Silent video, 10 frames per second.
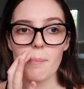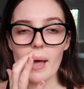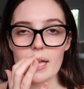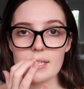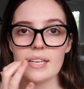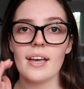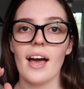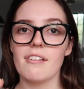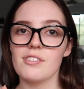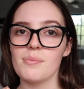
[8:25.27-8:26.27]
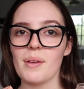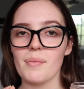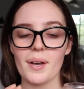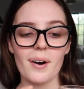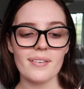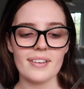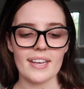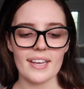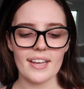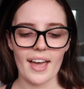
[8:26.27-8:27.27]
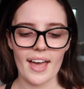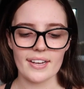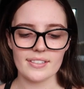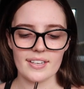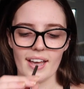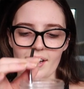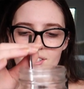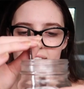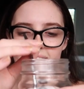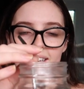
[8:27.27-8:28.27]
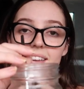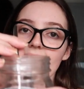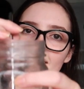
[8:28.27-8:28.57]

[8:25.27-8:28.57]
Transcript: But I've just made my coffee, and actually